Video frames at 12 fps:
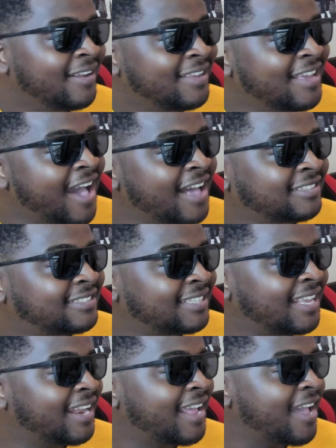Y'all
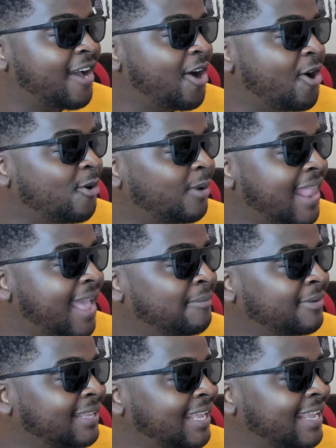see that whole
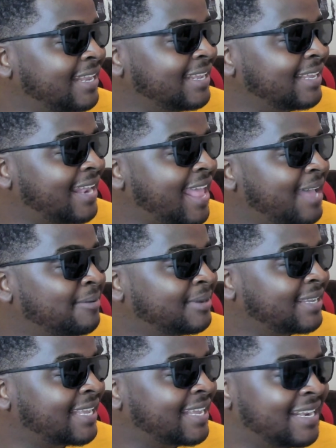
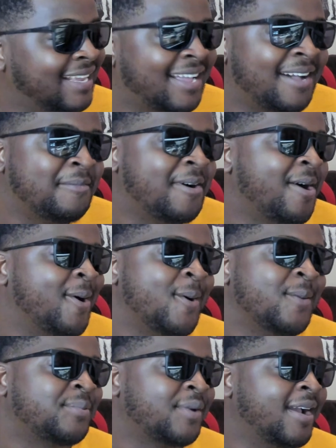Lamborghini. Come
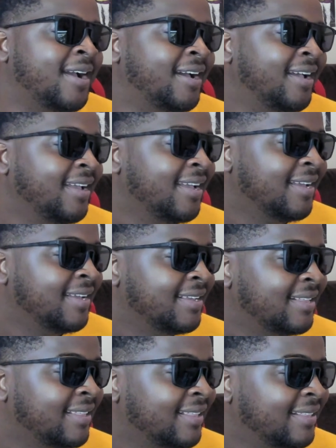on, bruh.
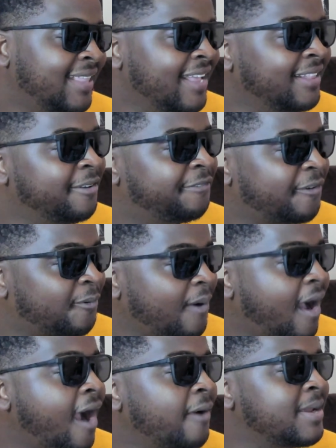Then the
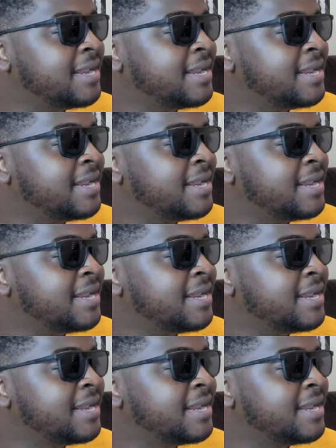Ferrari,